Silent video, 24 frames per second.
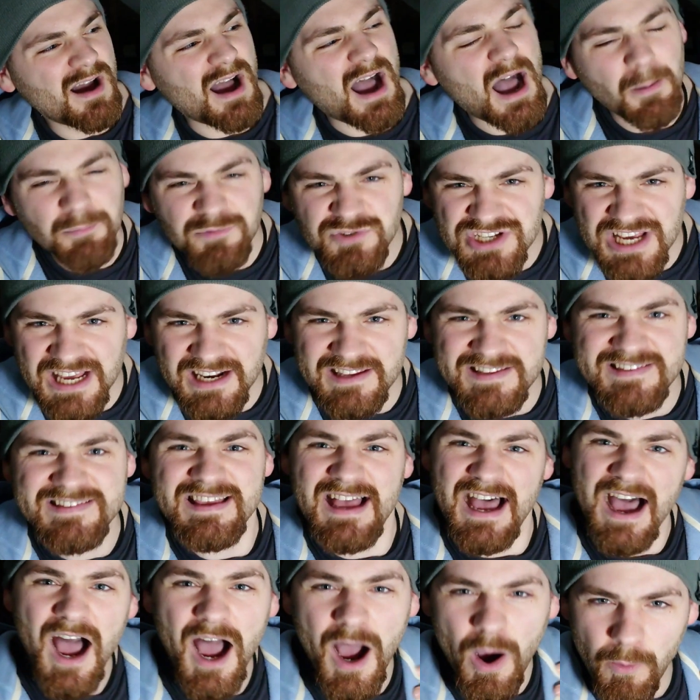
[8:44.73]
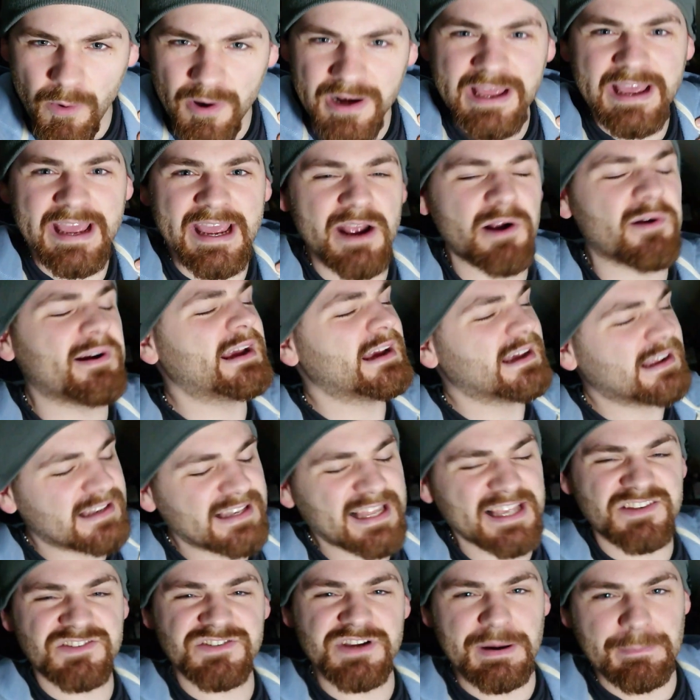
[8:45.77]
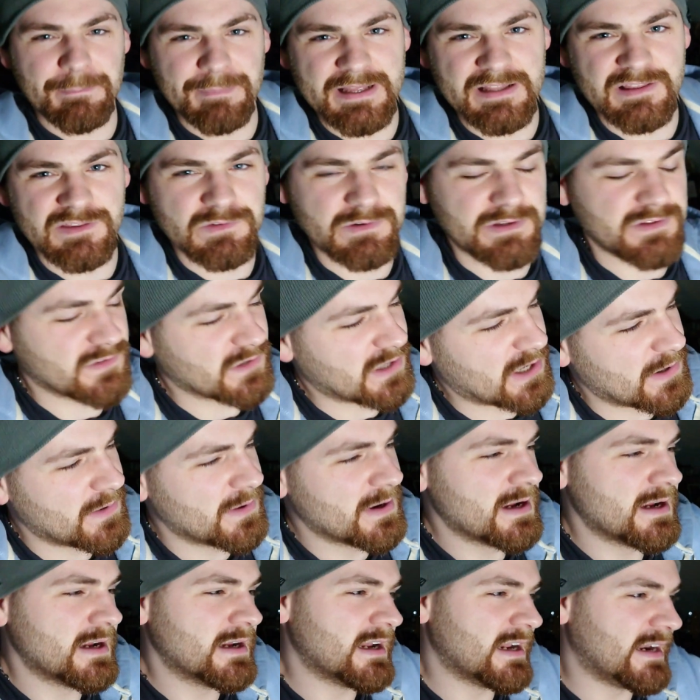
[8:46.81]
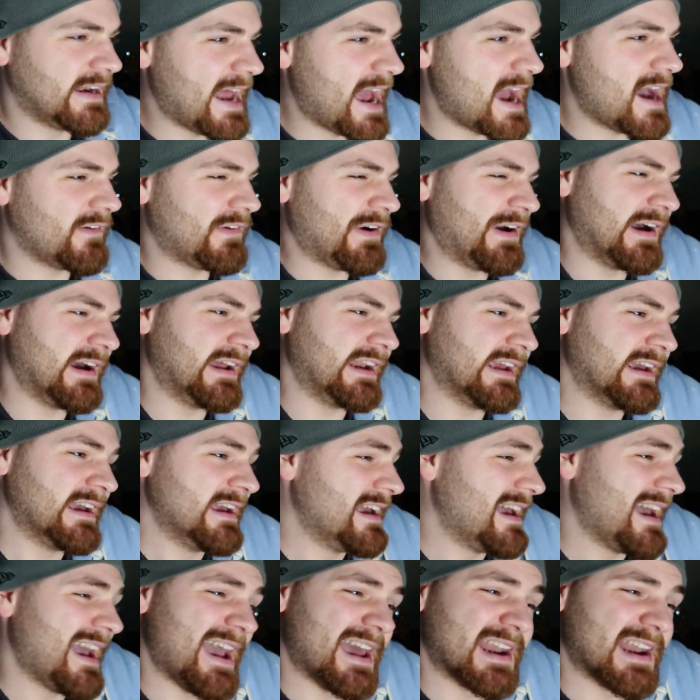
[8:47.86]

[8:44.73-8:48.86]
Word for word: I'm jealous. I want to hear it. Let's jump into it. So now I've heard it.